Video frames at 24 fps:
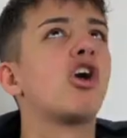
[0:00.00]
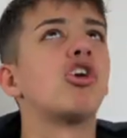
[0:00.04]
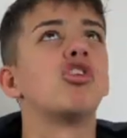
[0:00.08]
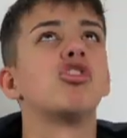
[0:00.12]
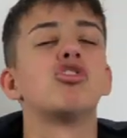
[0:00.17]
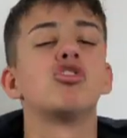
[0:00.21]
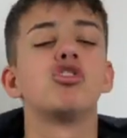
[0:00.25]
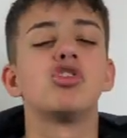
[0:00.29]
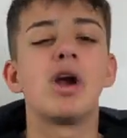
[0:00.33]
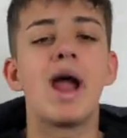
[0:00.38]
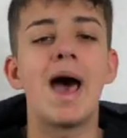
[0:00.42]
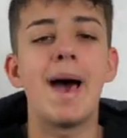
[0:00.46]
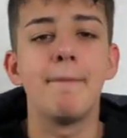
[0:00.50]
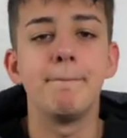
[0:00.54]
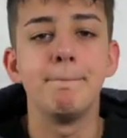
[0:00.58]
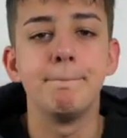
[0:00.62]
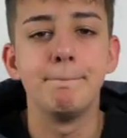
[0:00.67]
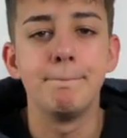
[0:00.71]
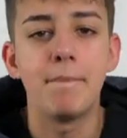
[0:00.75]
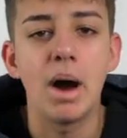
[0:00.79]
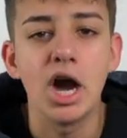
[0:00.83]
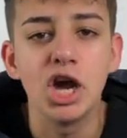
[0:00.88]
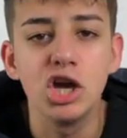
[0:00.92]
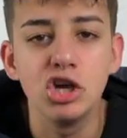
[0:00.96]

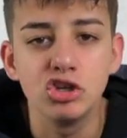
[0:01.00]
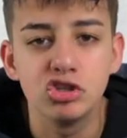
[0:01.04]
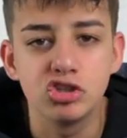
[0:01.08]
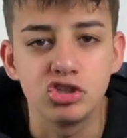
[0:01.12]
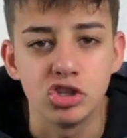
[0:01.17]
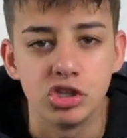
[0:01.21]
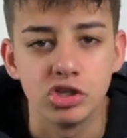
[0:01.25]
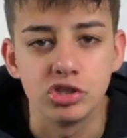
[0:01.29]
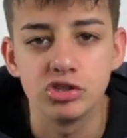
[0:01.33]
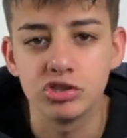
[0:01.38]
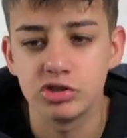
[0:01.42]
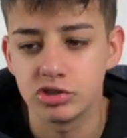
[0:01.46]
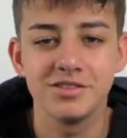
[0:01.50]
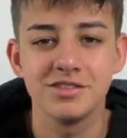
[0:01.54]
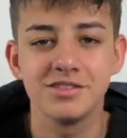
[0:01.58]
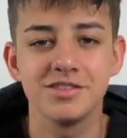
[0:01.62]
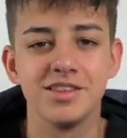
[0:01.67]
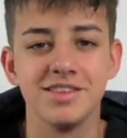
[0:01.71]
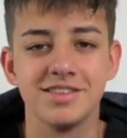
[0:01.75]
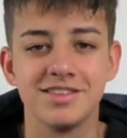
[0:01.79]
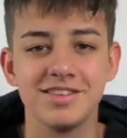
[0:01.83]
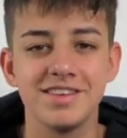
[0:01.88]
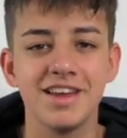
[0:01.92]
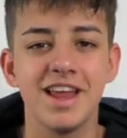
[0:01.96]
rambunctious.
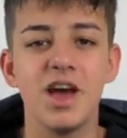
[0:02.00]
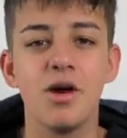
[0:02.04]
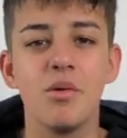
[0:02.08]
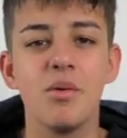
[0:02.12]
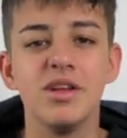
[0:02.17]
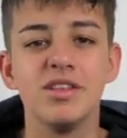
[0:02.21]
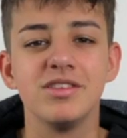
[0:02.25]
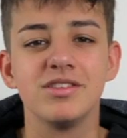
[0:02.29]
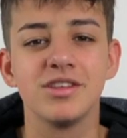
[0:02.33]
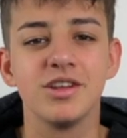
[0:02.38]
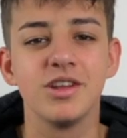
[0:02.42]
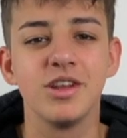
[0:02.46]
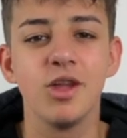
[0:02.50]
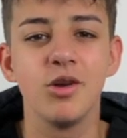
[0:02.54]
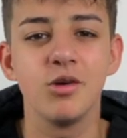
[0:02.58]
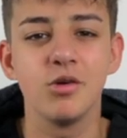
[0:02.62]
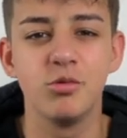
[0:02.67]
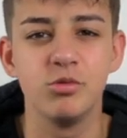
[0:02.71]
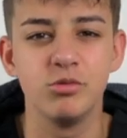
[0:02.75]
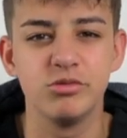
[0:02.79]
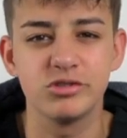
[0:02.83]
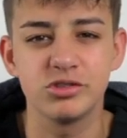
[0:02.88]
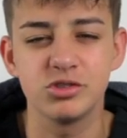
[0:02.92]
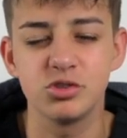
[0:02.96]
So today I went to the
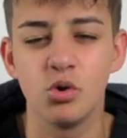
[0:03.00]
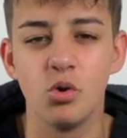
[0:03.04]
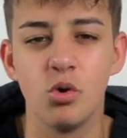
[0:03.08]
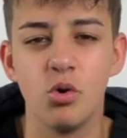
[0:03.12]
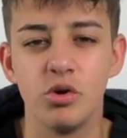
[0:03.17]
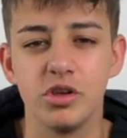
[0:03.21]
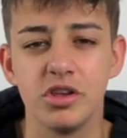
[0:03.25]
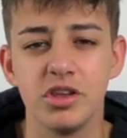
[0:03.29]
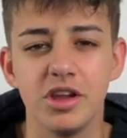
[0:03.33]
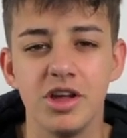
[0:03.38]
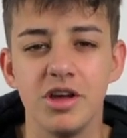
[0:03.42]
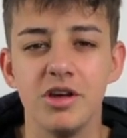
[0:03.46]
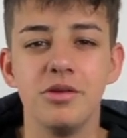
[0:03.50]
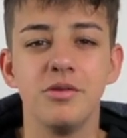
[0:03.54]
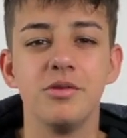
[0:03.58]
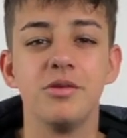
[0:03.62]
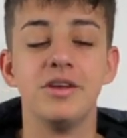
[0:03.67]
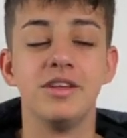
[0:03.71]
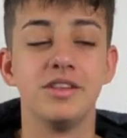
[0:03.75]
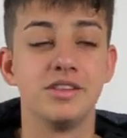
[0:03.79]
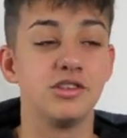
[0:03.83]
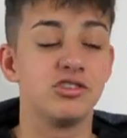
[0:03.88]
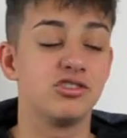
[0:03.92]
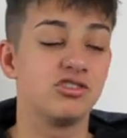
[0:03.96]
local store, you know,
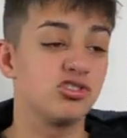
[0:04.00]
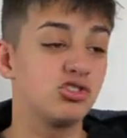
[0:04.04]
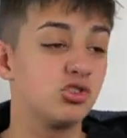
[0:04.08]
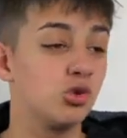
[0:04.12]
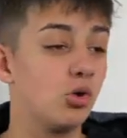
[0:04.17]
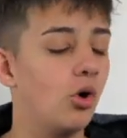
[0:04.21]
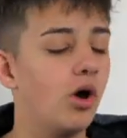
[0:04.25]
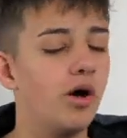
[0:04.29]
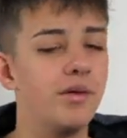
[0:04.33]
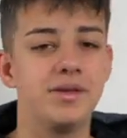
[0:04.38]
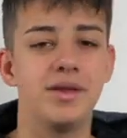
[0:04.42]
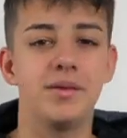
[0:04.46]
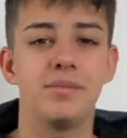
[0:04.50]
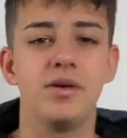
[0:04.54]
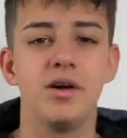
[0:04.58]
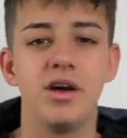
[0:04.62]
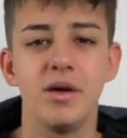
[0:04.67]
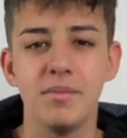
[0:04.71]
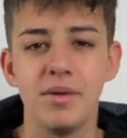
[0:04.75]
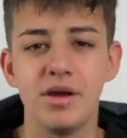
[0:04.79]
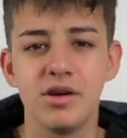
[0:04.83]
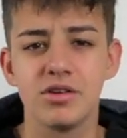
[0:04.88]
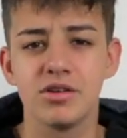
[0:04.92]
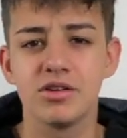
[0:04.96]
the store, am
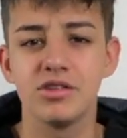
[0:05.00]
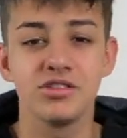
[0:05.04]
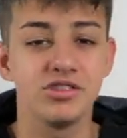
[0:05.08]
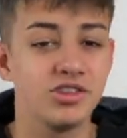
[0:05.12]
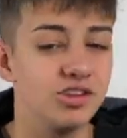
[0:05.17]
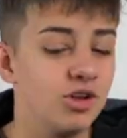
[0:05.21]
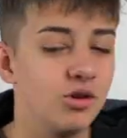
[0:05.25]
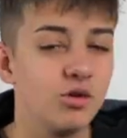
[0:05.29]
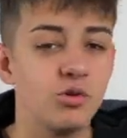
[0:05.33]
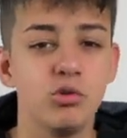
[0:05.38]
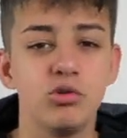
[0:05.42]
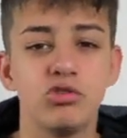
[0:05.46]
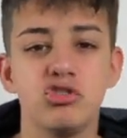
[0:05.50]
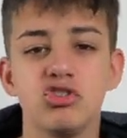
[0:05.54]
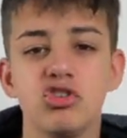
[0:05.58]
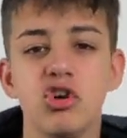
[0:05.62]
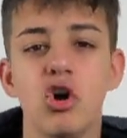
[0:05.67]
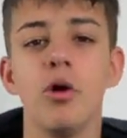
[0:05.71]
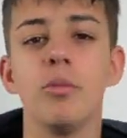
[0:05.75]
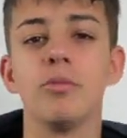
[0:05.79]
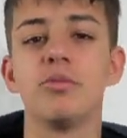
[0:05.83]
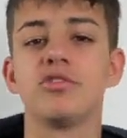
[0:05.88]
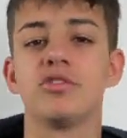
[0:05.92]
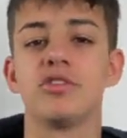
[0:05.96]
I American? The local
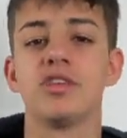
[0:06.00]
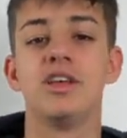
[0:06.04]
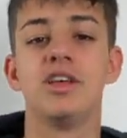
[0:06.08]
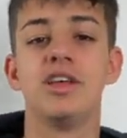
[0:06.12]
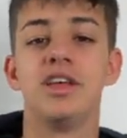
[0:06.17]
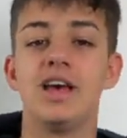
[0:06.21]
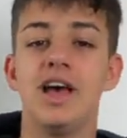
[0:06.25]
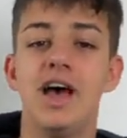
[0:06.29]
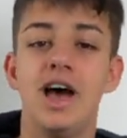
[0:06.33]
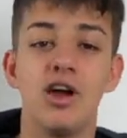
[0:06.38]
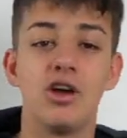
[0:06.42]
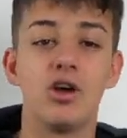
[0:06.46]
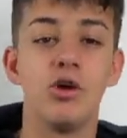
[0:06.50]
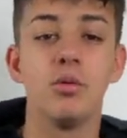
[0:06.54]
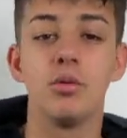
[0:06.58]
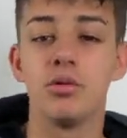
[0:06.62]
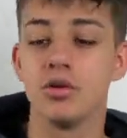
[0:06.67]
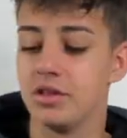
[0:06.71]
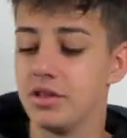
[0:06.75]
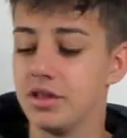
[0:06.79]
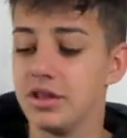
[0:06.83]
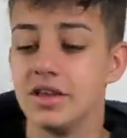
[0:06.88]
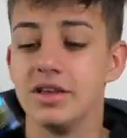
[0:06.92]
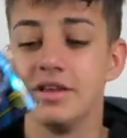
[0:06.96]
shops. I got
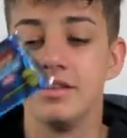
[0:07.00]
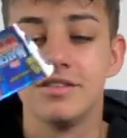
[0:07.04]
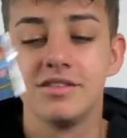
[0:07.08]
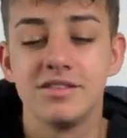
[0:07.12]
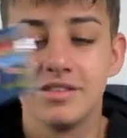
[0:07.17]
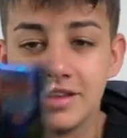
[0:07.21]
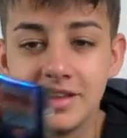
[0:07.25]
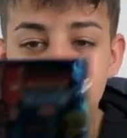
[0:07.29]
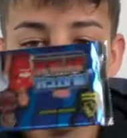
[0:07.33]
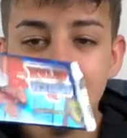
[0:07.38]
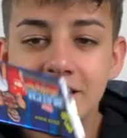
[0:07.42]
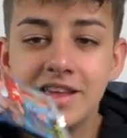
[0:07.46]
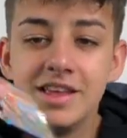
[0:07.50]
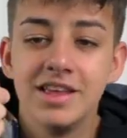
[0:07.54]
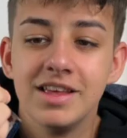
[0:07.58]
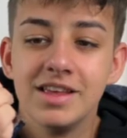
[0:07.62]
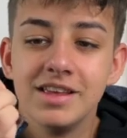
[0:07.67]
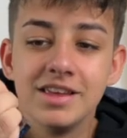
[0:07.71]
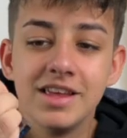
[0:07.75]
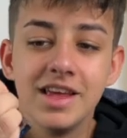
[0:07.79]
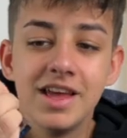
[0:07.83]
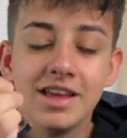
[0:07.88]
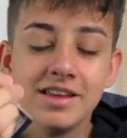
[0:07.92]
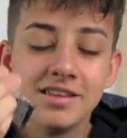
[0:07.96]
one of these.
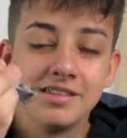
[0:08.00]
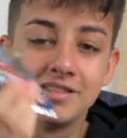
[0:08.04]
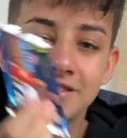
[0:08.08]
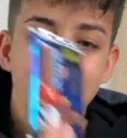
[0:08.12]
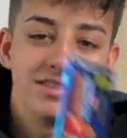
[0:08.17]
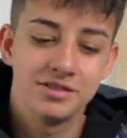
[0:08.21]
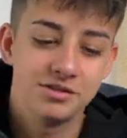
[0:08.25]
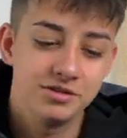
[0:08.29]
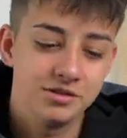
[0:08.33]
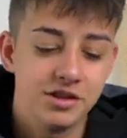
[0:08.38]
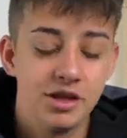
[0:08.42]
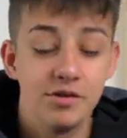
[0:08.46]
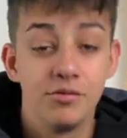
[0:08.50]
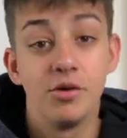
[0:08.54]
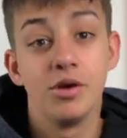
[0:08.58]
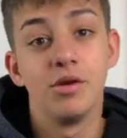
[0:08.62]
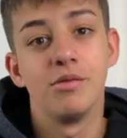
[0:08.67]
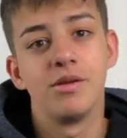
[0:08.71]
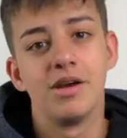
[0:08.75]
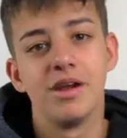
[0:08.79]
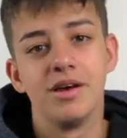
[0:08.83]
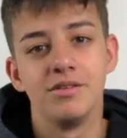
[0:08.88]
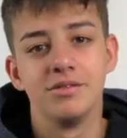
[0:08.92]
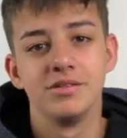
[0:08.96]
Yes, the other way
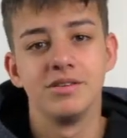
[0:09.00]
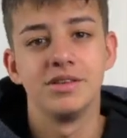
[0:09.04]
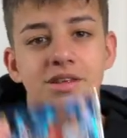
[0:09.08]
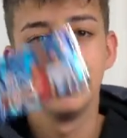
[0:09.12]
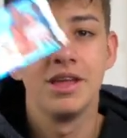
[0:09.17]
around.